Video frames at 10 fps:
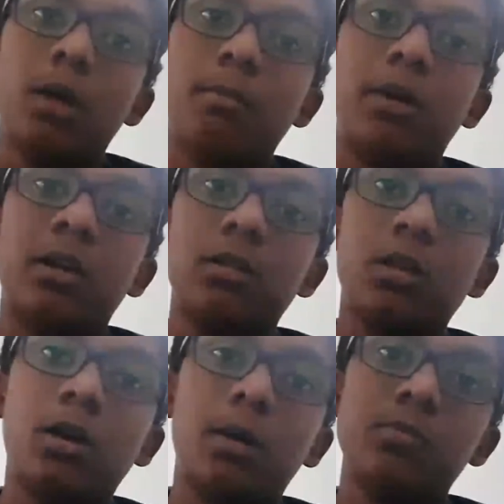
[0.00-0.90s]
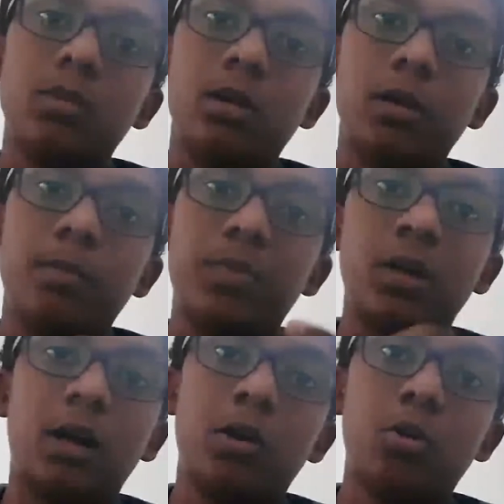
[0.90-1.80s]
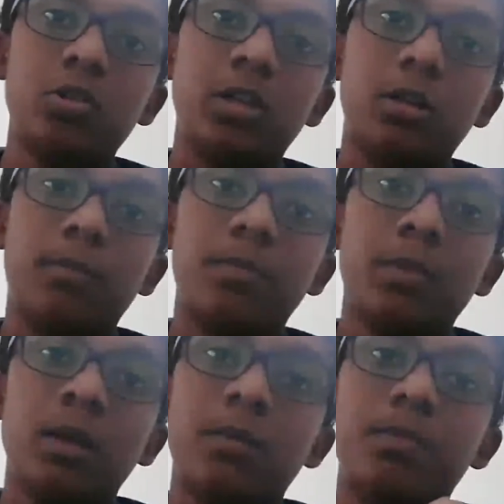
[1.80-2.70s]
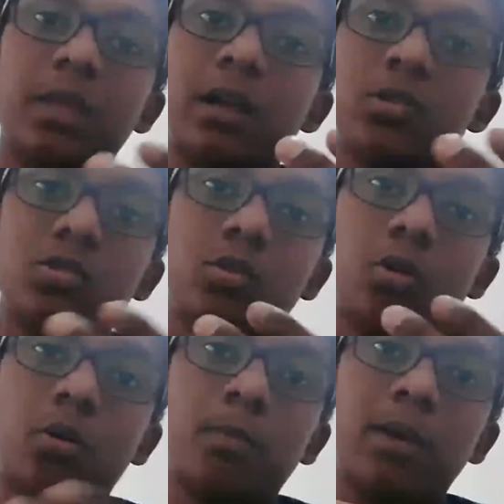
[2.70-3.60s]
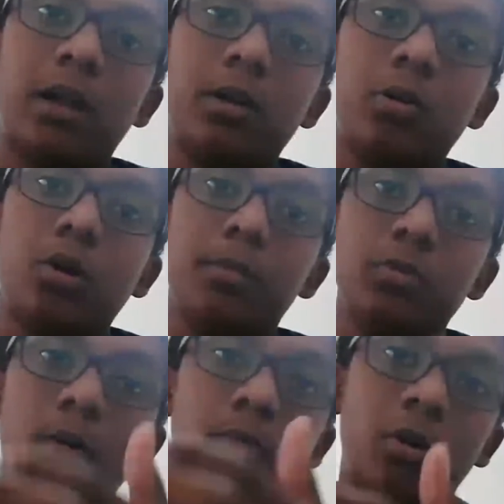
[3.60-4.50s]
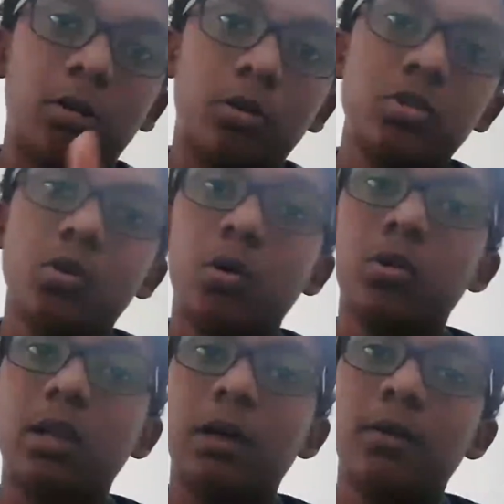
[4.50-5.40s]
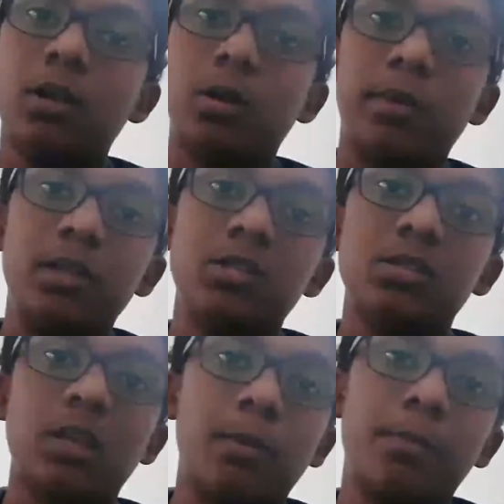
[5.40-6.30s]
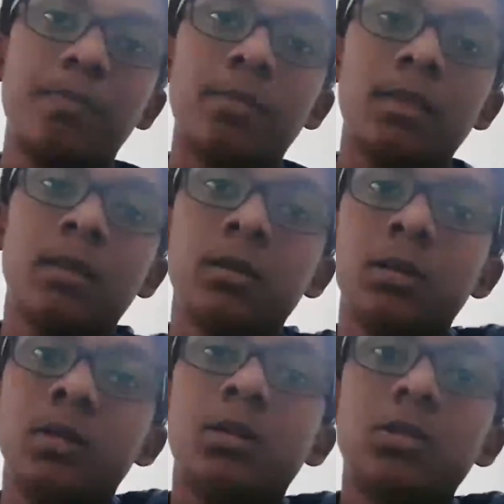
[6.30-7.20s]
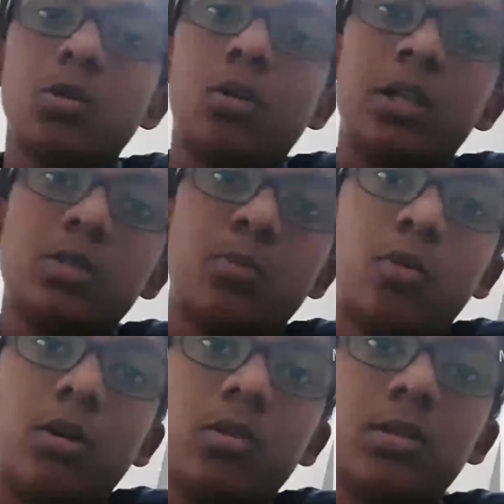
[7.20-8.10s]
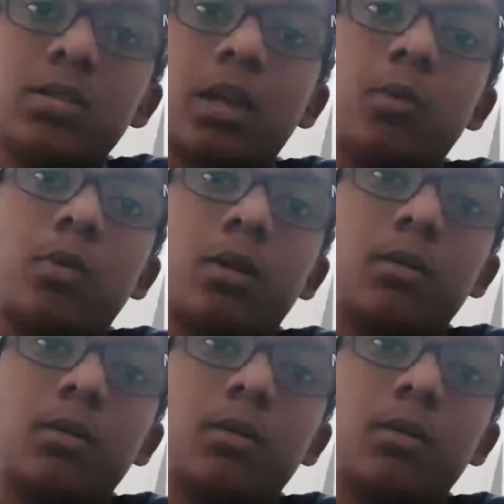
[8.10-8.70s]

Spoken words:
But in the control setup, there is no plant to absorb water, so the level remains the same. So let's move on to the second one.